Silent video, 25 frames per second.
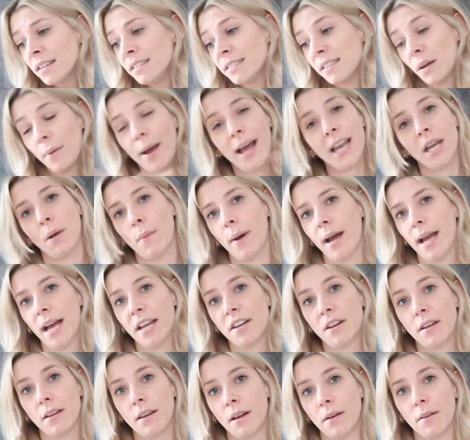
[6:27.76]
So anyway, I
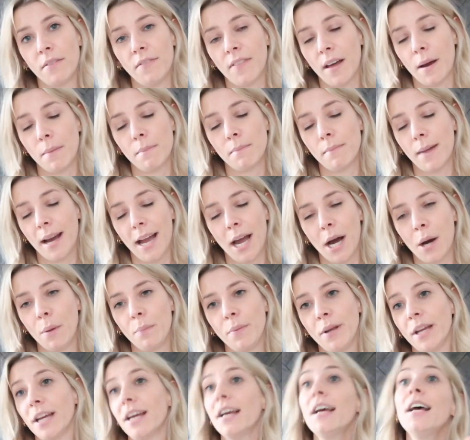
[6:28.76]
don't know if that might
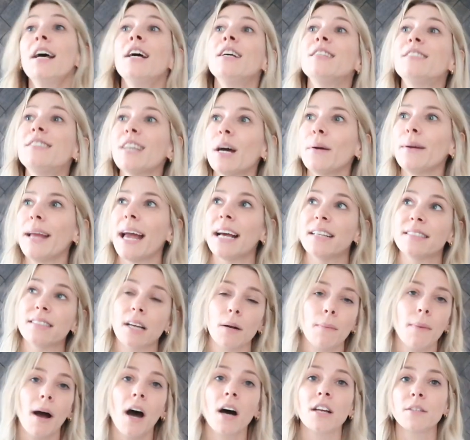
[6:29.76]
help you. So yeah,
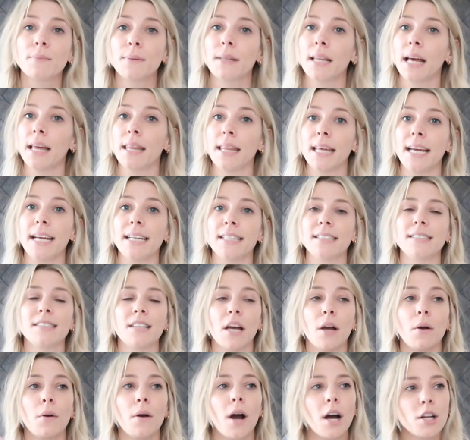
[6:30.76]
so my heart's been like this,
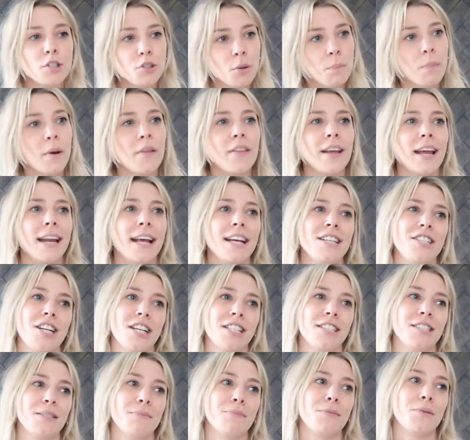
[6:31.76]
so I jump on the
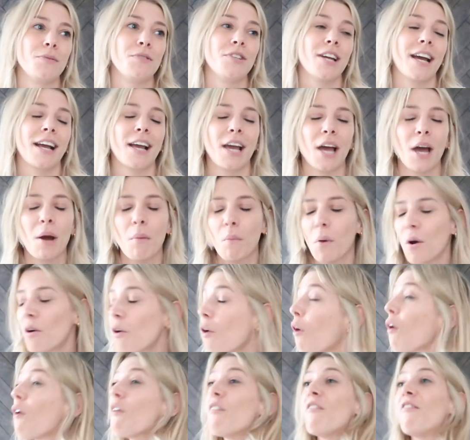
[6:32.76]
NHS symptom checker, we're
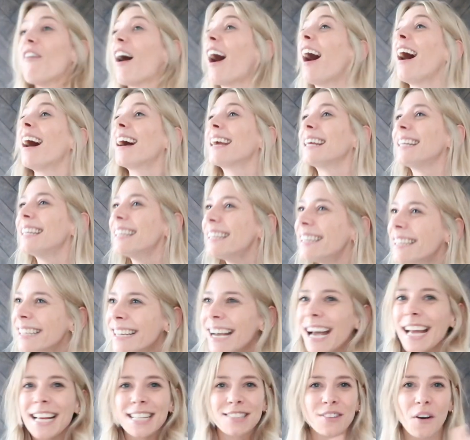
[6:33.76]
all fine,
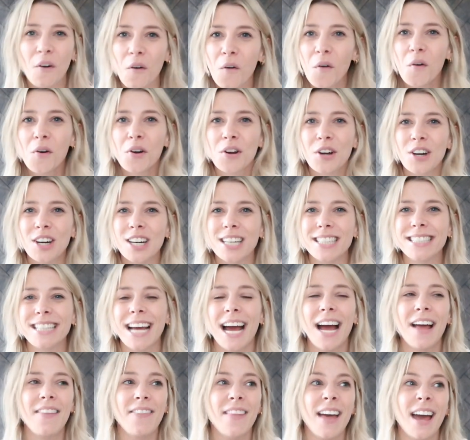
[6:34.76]
it's all good,
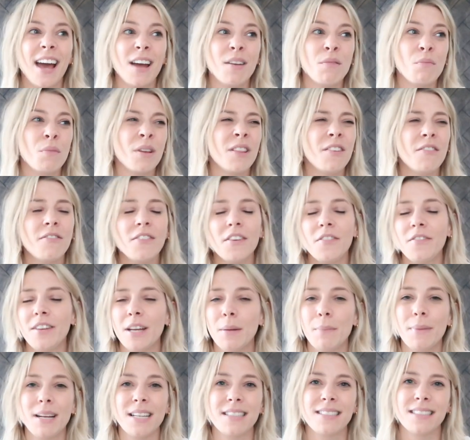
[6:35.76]
and then within
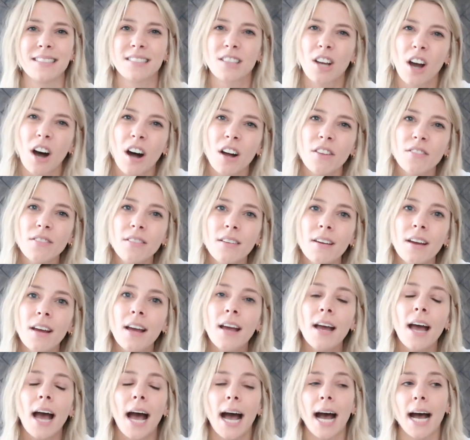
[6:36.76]
15 minutes it's gone.
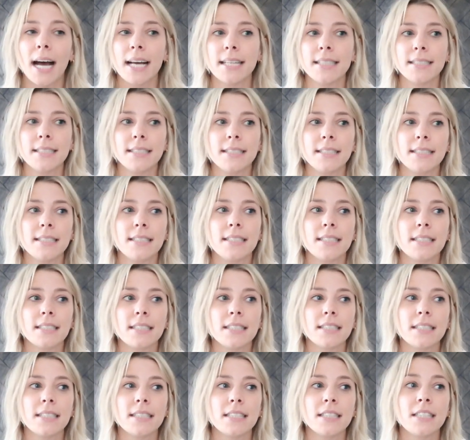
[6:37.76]
And
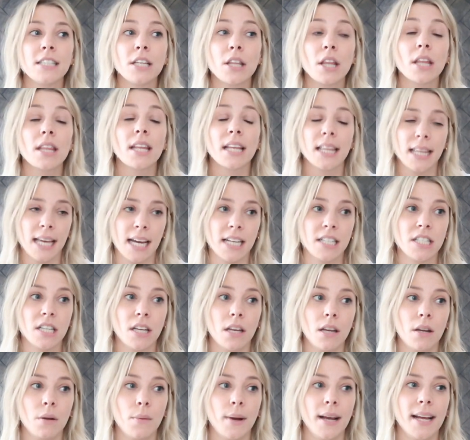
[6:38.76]
the other thing that I
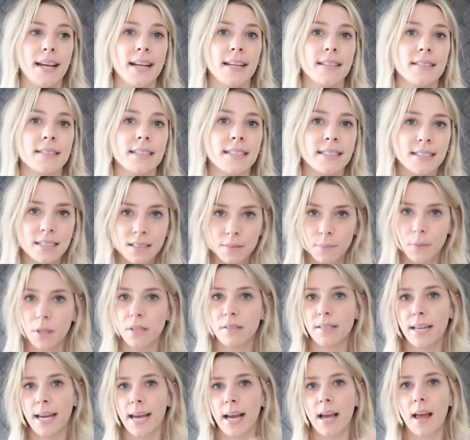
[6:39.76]
do is listen to
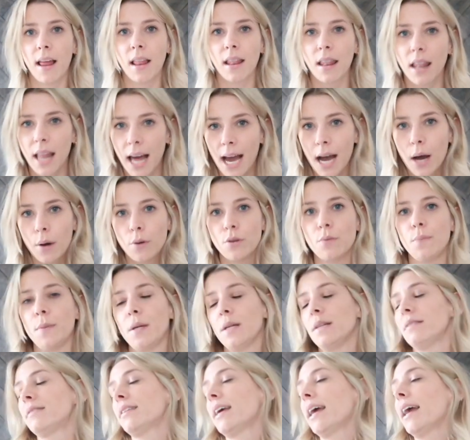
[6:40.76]
music, loud
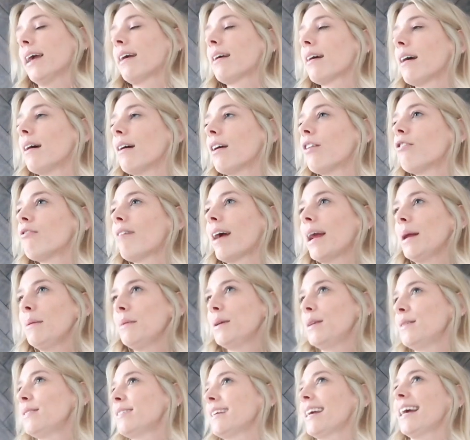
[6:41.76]
music, great
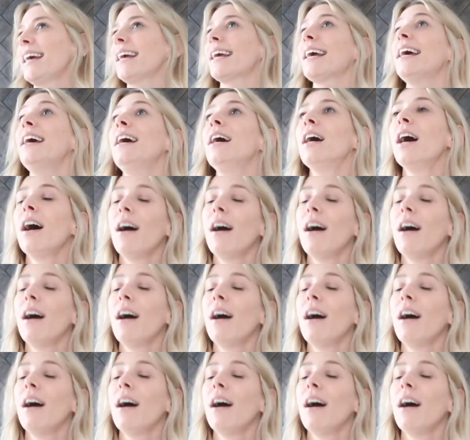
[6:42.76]
music.